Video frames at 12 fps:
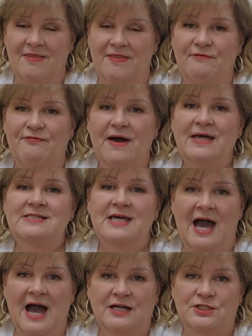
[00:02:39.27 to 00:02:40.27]
The Fed's
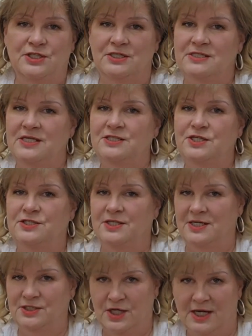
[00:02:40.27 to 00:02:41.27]
actions, such as
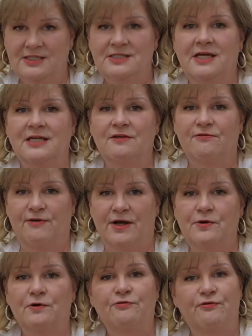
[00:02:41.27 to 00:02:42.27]
adjusting the
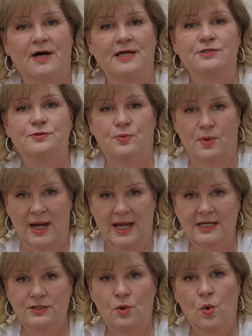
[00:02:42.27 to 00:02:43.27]
federal funds
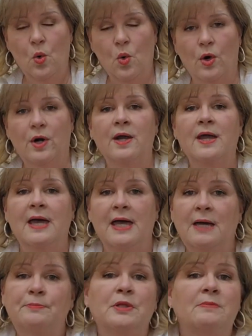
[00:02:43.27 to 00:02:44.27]
rate or
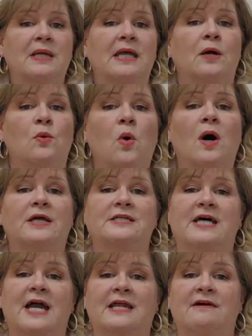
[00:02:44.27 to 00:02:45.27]
implementing
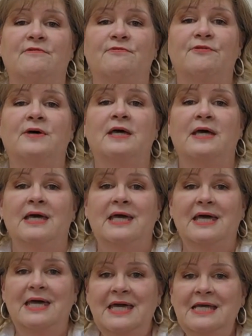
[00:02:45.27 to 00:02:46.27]
quantitative
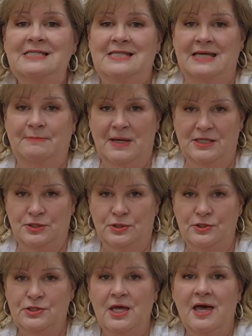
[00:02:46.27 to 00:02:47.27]
easing
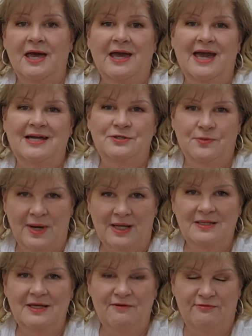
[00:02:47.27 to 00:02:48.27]
measures, can
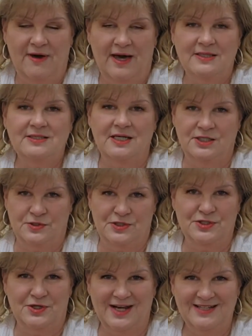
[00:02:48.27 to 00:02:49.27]
directly affect
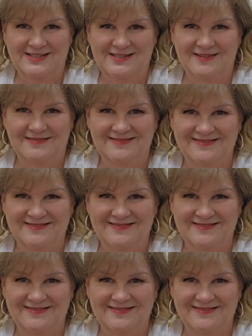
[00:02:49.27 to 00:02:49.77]
interest rates.